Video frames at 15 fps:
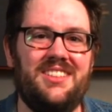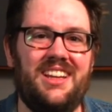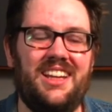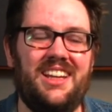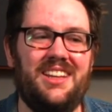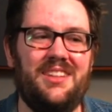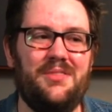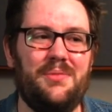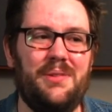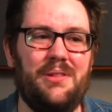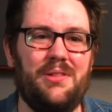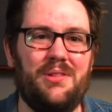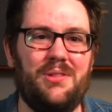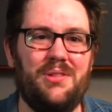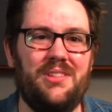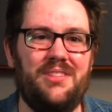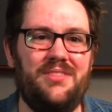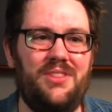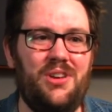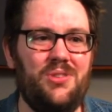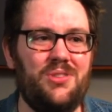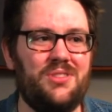and we record
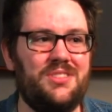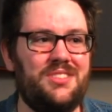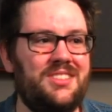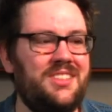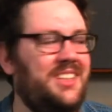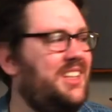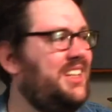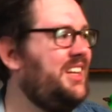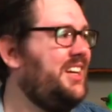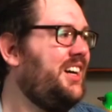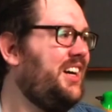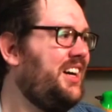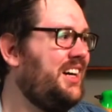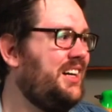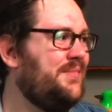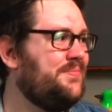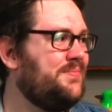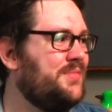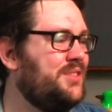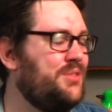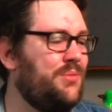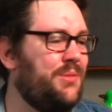vocals.
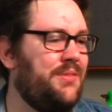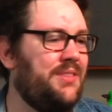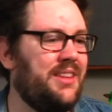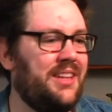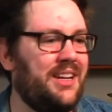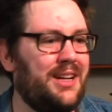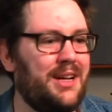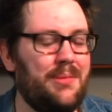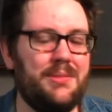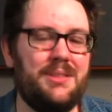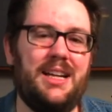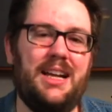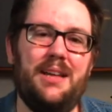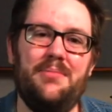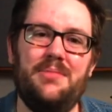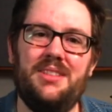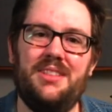So we've done that a couple times,